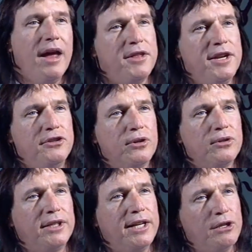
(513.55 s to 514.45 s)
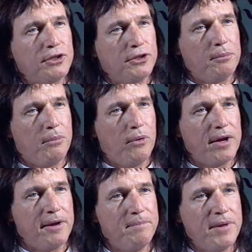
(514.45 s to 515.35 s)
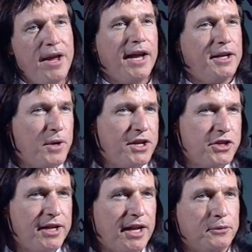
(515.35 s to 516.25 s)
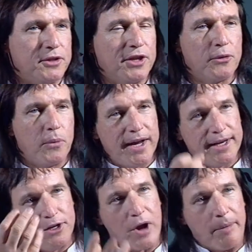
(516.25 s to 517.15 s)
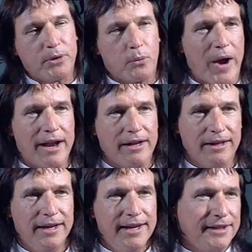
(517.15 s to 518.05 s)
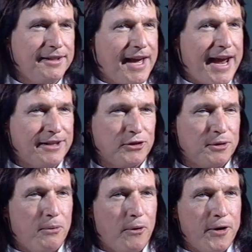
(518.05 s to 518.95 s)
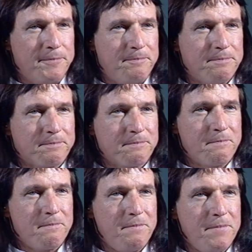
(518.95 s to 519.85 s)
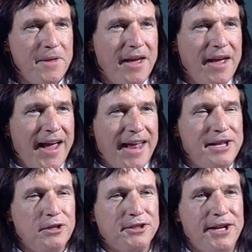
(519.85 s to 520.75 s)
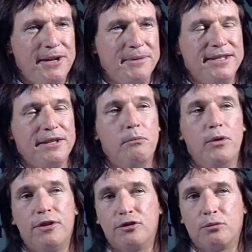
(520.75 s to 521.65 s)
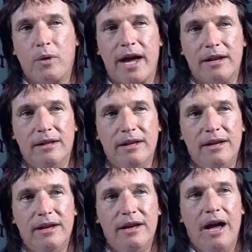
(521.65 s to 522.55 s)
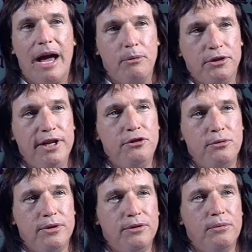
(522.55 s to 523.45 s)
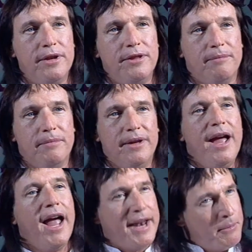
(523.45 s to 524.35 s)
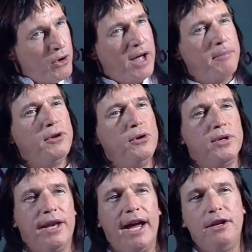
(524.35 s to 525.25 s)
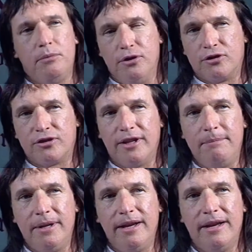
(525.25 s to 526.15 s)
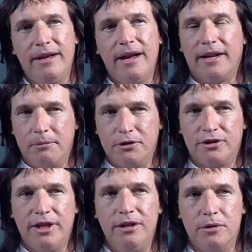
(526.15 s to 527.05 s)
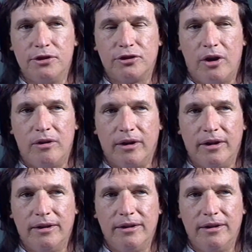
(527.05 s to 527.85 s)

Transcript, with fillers: Then he turned and he looked at the boy, and he reached in under his other wing and he dropped a rattle into the hands of the boy. And he looked at him and he said, "With this rattle, I will teach you a new rhythm, and I will come to you at night when you're sleeping, and I will sing you a song,